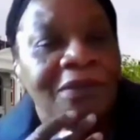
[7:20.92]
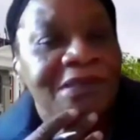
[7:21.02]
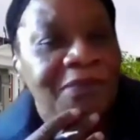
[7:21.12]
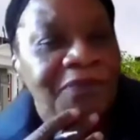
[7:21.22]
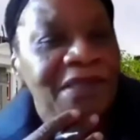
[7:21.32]

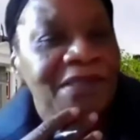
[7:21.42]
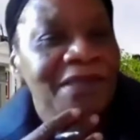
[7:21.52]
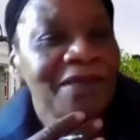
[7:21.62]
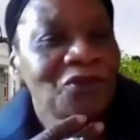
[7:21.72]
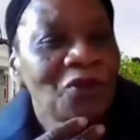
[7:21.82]
Mr.
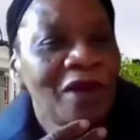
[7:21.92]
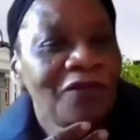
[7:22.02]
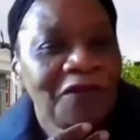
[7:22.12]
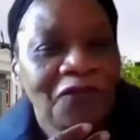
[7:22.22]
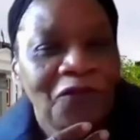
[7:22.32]
President, you
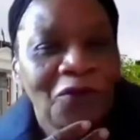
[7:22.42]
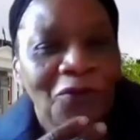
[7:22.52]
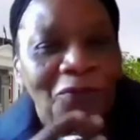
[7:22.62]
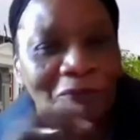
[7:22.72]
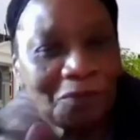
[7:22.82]
have the
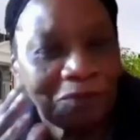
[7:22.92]
floor.